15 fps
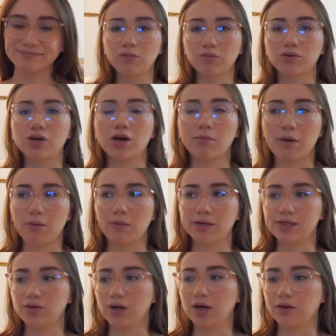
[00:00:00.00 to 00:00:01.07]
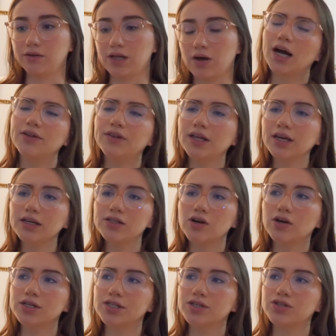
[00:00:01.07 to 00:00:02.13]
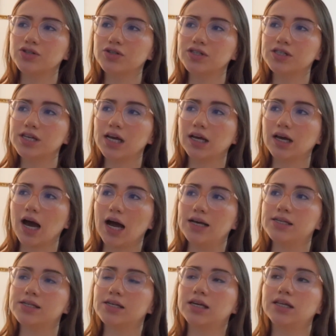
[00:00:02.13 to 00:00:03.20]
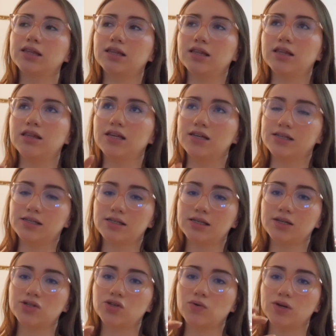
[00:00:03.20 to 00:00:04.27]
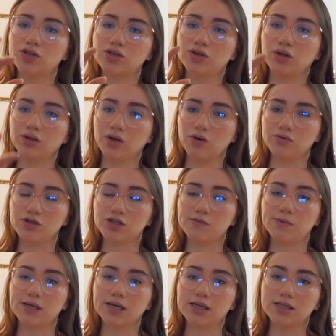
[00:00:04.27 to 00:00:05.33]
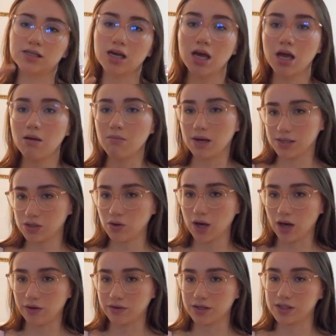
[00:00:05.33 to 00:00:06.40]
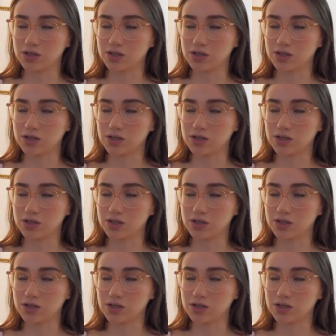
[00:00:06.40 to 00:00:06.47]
We're talking about mental health now. I think it's hard to just like isolate this situation alone, just because mental health is